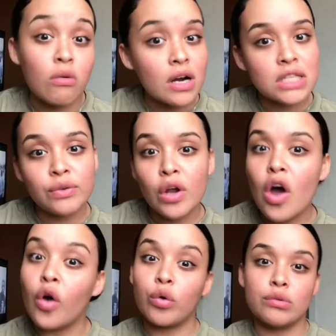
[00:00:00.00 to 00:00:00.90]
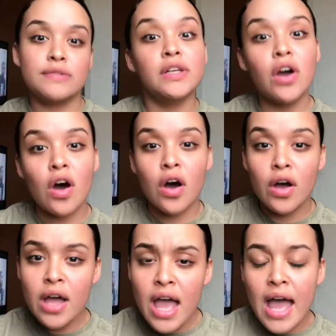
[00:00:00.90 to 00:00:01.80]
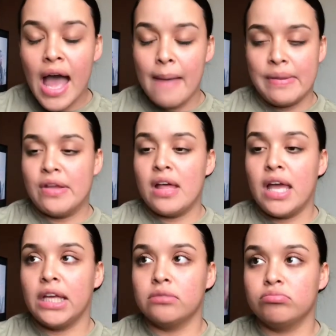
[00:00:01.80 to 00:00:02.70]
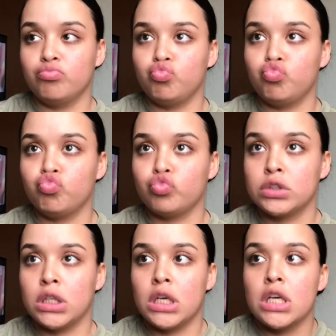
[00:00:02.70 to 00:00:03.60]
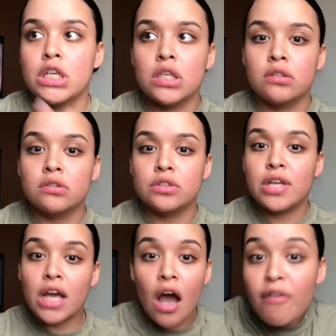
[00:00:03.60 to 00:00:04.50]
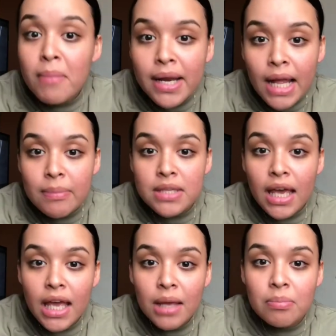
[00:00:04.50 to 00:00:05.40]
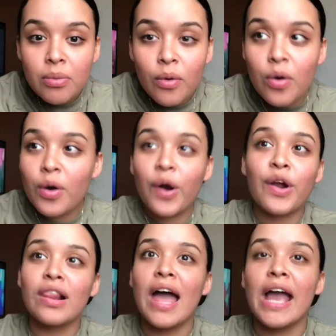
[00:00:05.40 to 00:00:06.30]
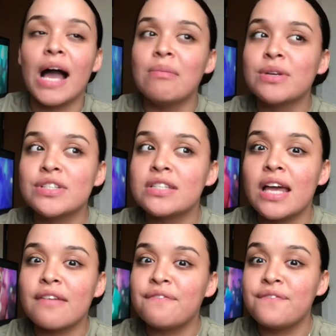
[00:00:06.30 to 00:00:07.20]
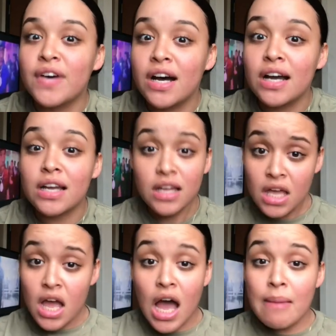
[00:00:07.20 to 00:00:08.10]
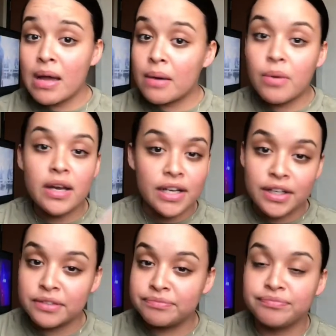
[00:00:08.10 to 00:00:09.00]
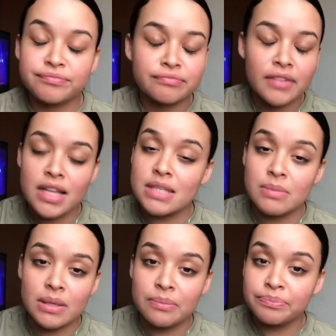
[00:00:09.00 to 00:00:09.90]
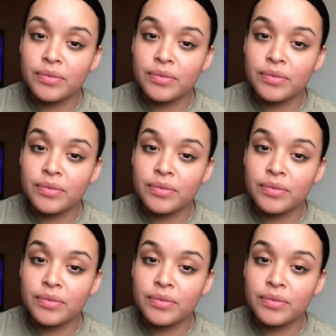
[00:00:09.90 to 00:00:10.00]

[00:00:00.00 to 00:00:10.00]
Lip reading: Where's Vidal? Who's Vidal?" I'm here like, should I cover my name tape? Or like, I'm here just like, fuck. I'm like, I'm right here. It's me.